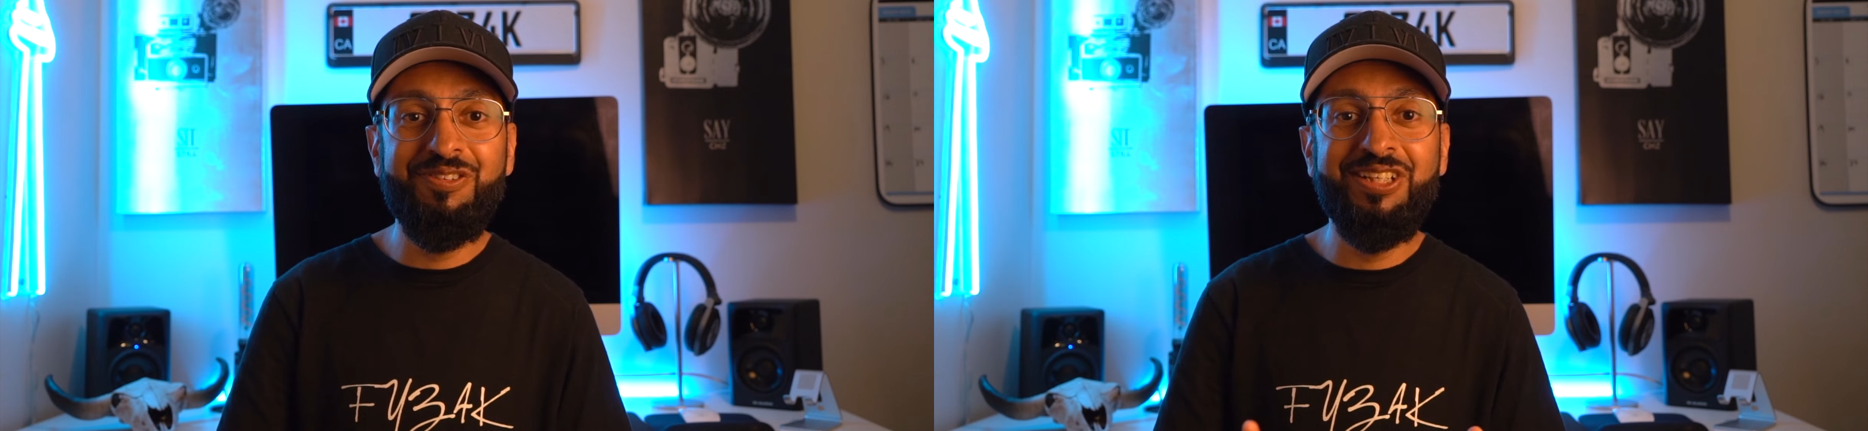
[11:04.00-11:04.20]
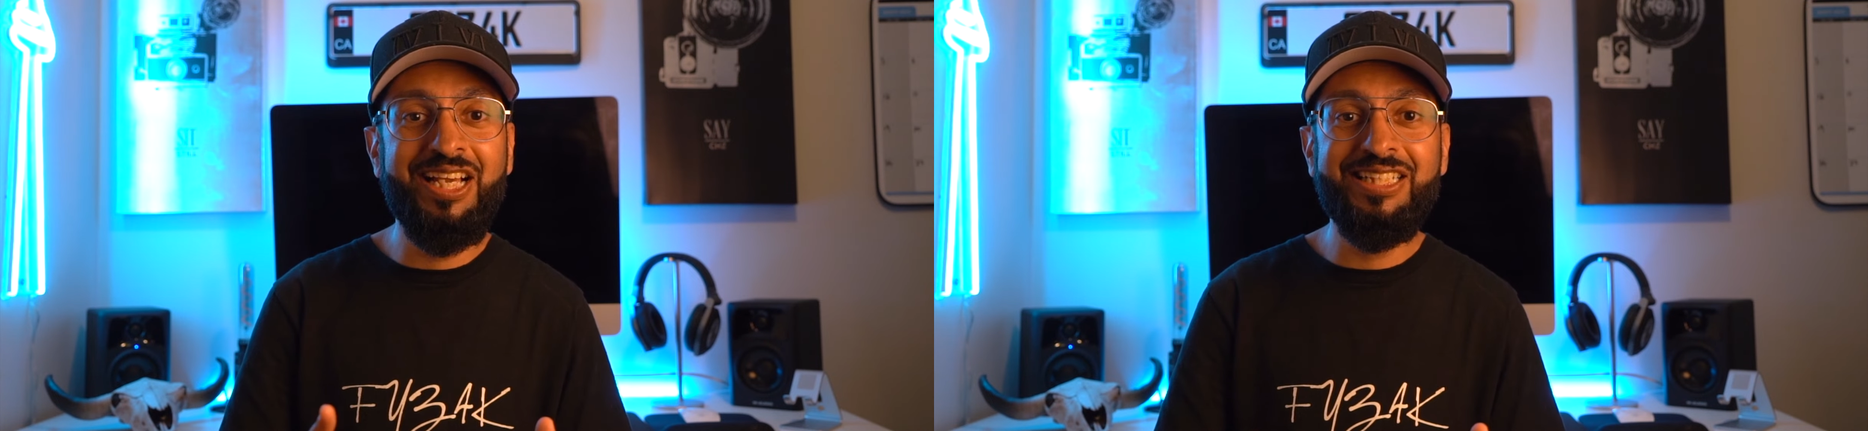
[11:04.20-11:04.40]

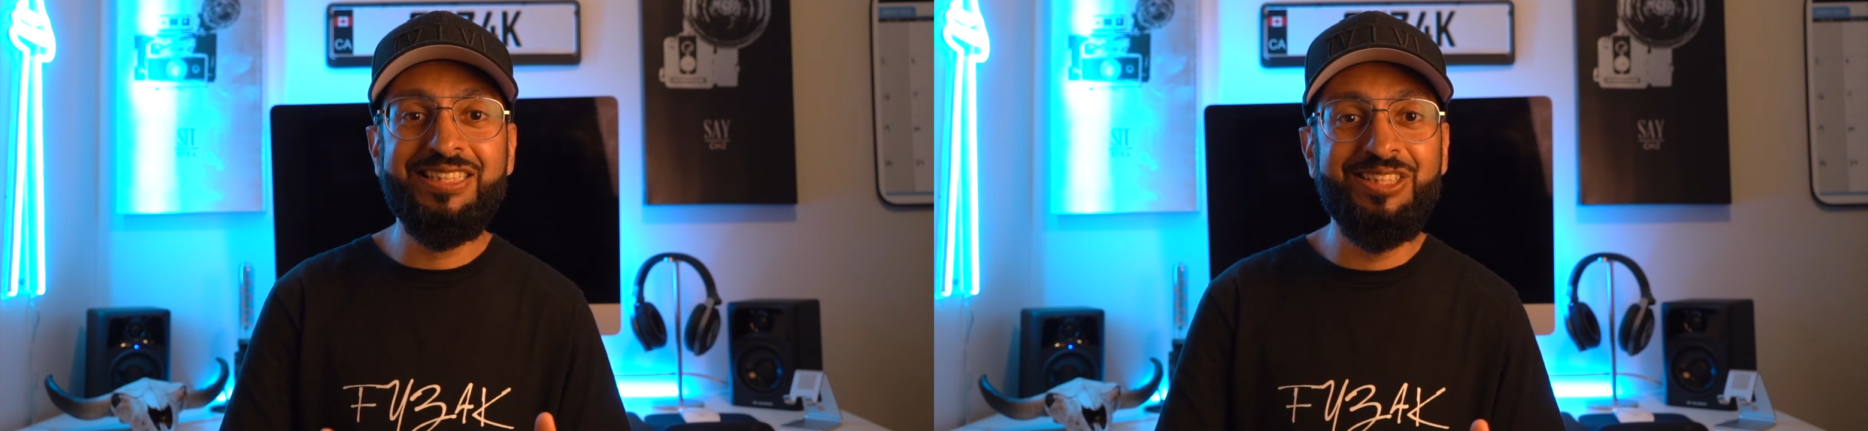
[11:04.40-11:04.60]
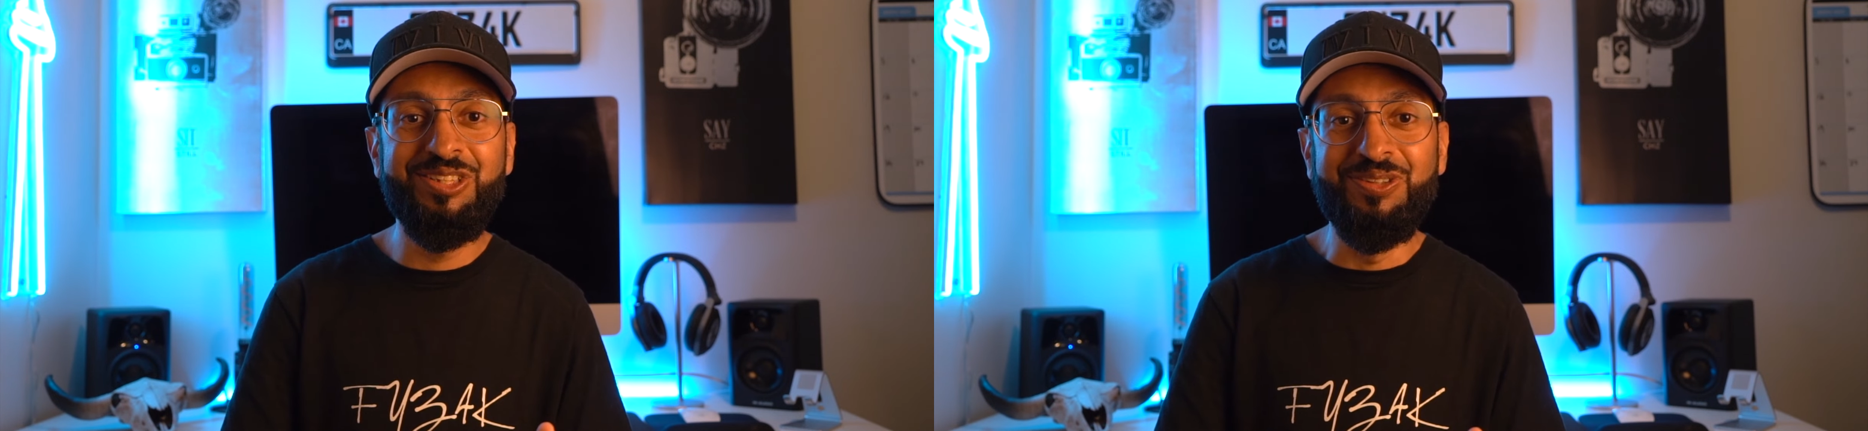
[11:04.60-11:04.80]
you guys
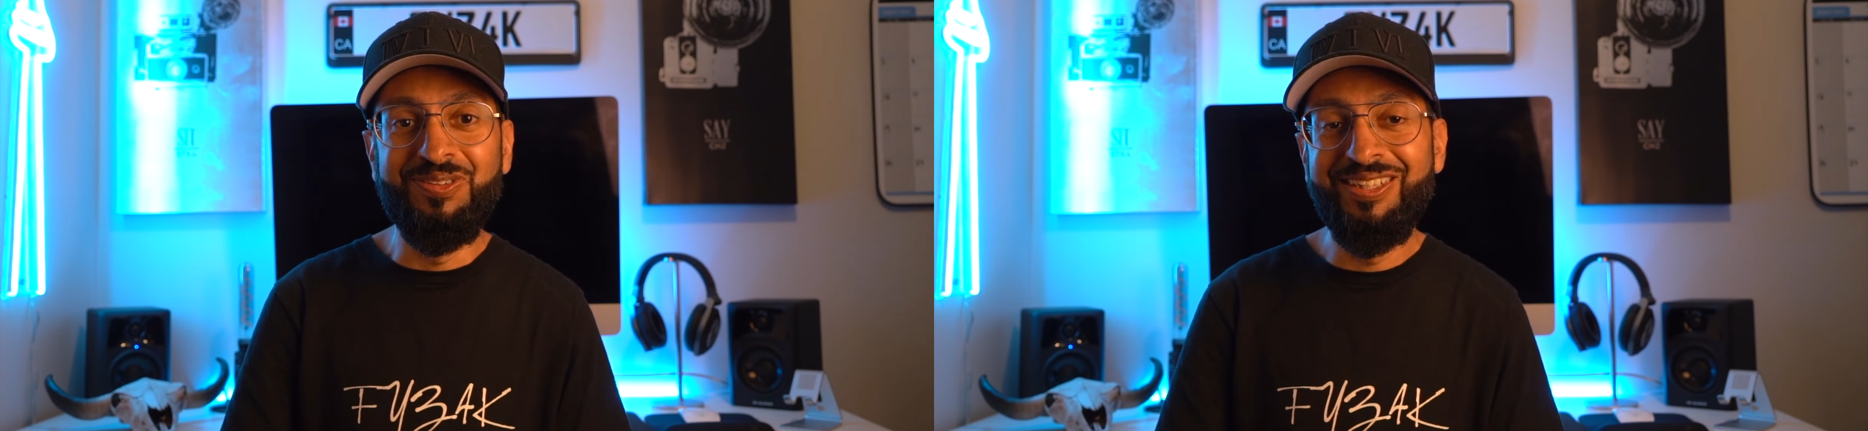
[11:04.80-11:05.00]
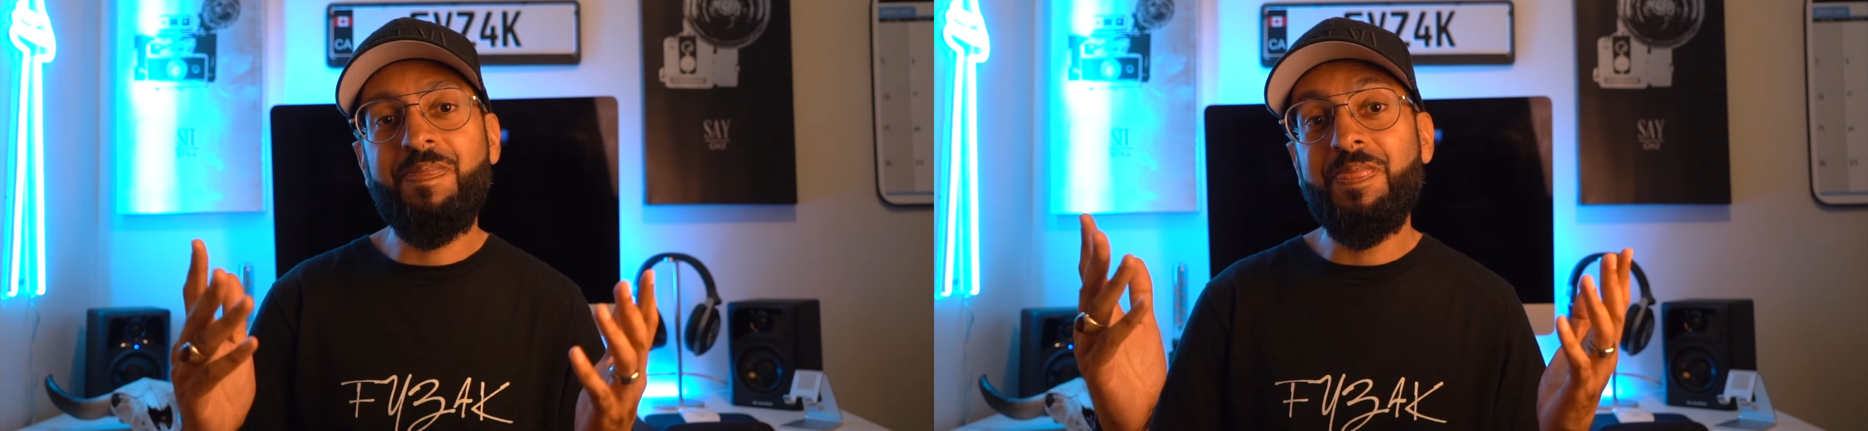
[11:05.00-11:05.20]
can do.
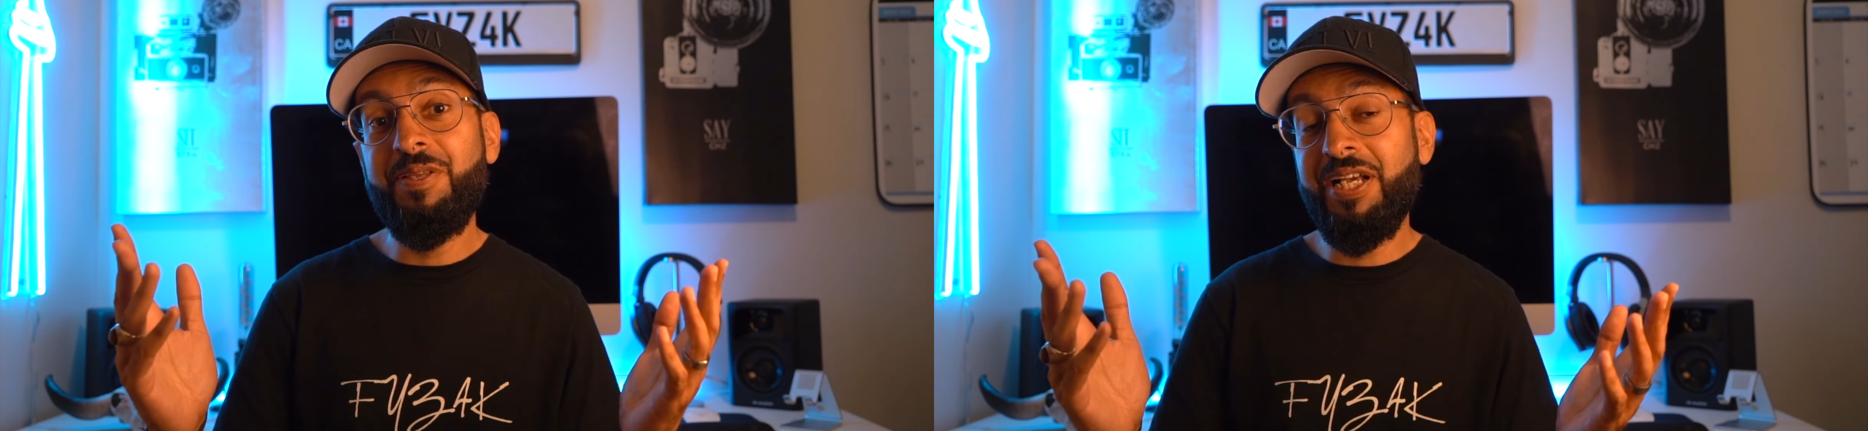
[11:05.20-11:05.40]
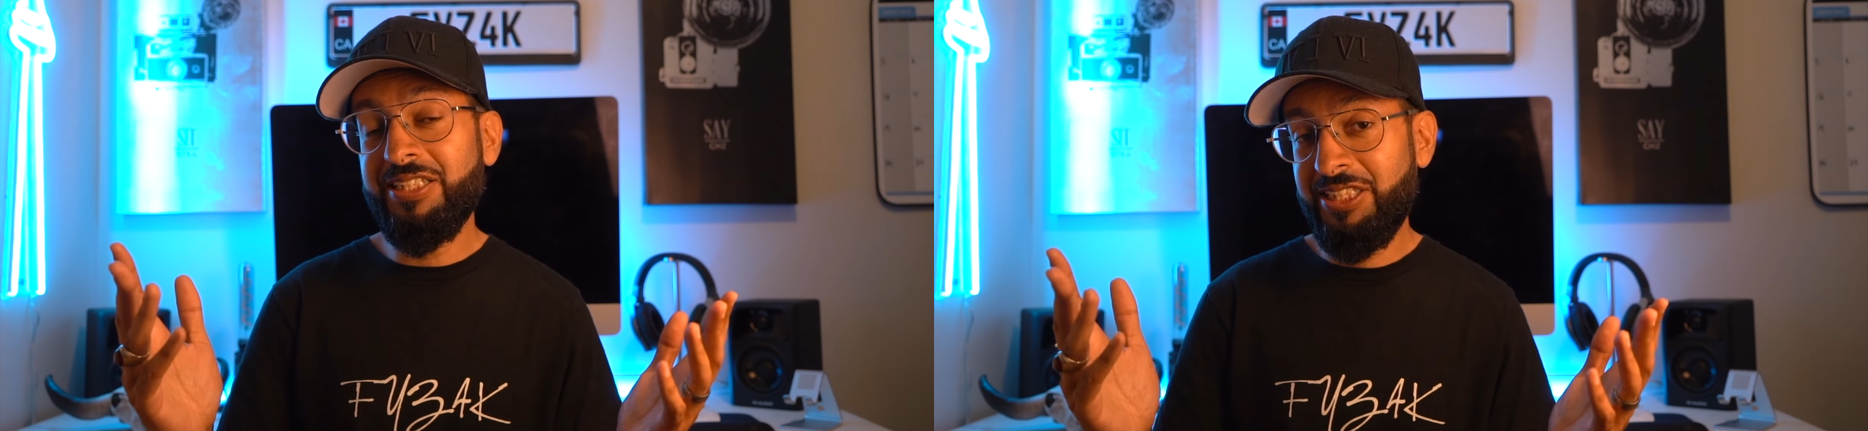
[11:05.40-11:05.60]
You guys